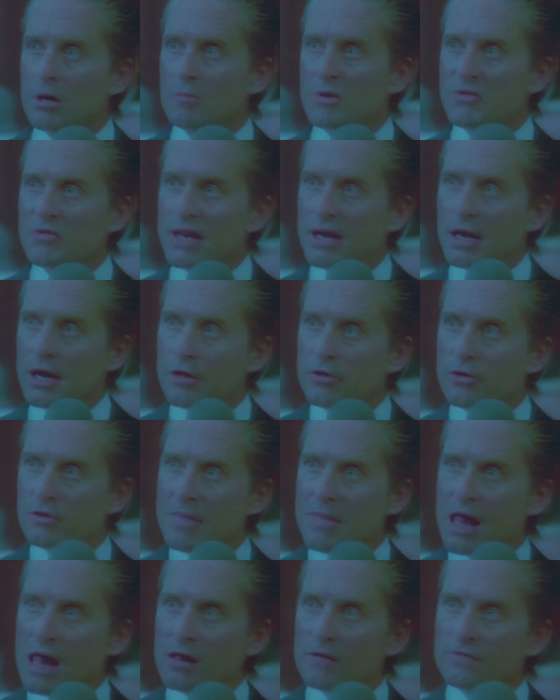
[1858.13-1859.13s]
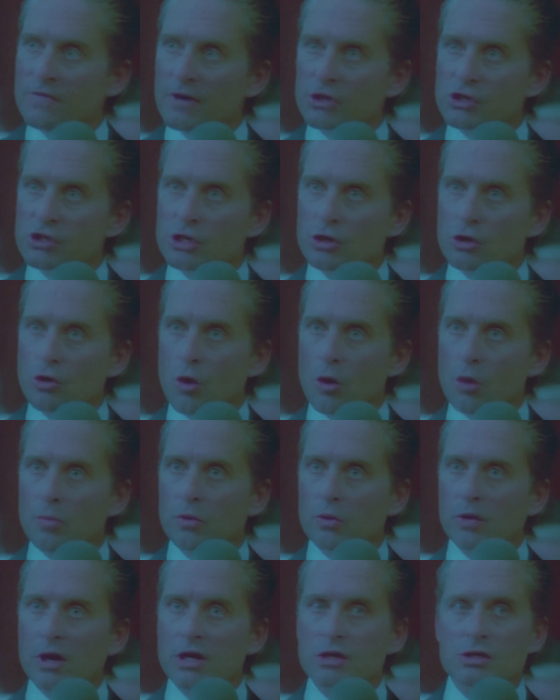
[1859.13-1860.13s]
but that other malfunctioning
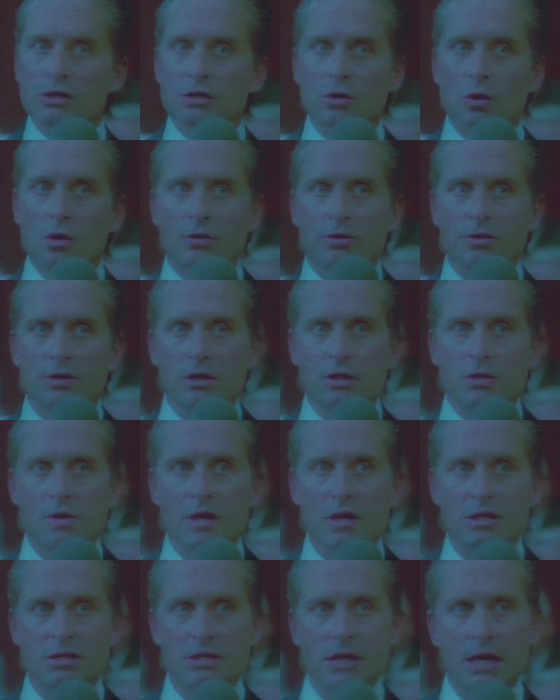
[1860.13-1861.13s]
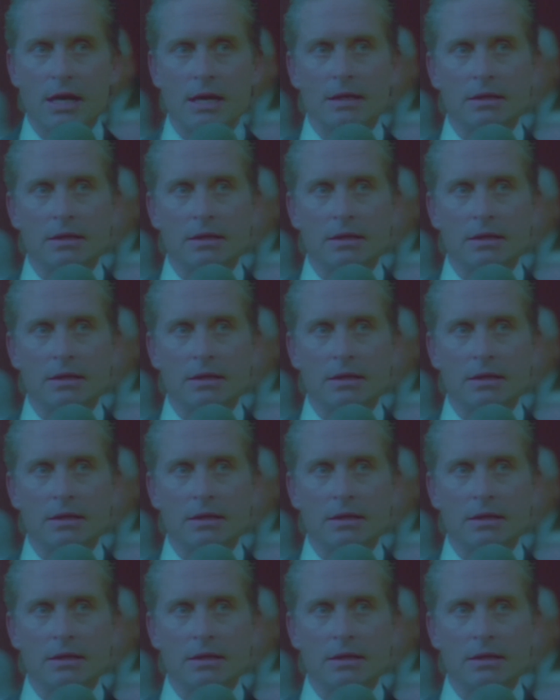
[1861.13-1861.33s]
corporation called the USA.